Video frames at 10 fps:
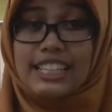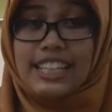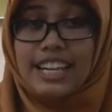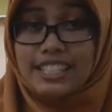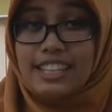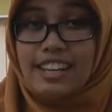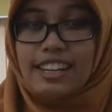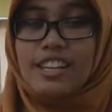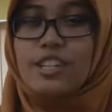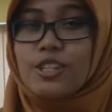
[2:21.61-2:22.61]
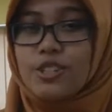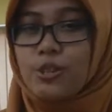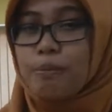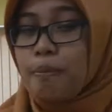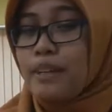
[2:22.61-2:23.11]
the Asia, so
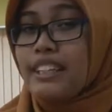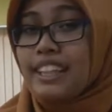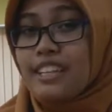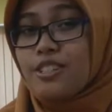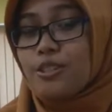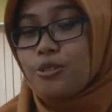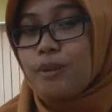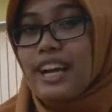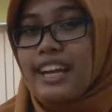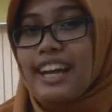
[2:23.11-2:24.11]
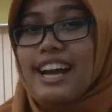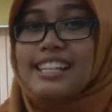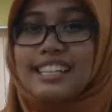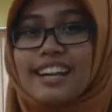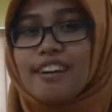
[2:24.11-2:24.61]
people tend to buy
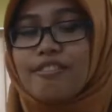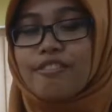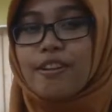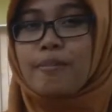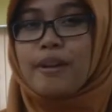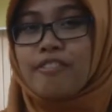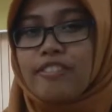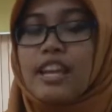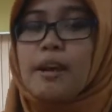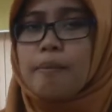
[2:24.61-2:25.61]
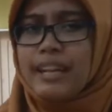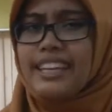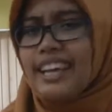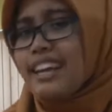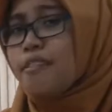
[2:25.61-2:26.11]
Asia from Myvi. But
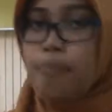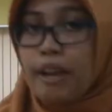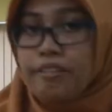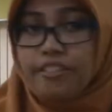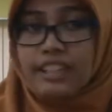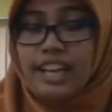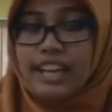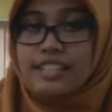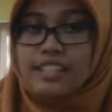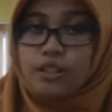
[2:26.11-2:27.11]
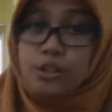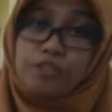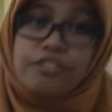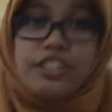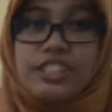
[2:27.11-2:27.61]
then, Myvi has a good
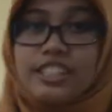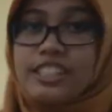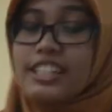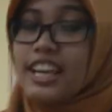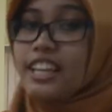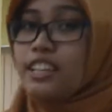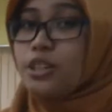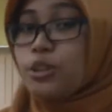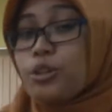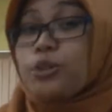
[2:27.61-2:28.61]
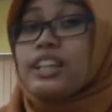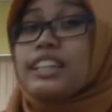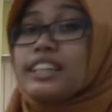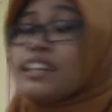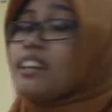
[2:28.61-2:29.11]
features and a good
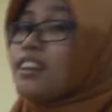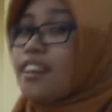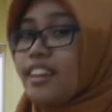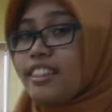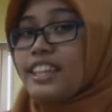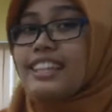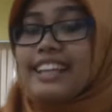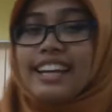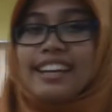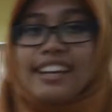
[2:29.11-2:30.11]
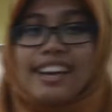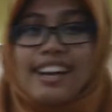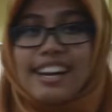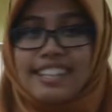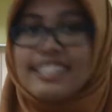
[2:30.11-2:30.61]
quality rather than
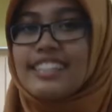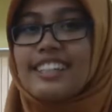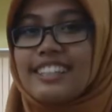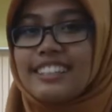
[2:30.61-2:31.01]
Asia.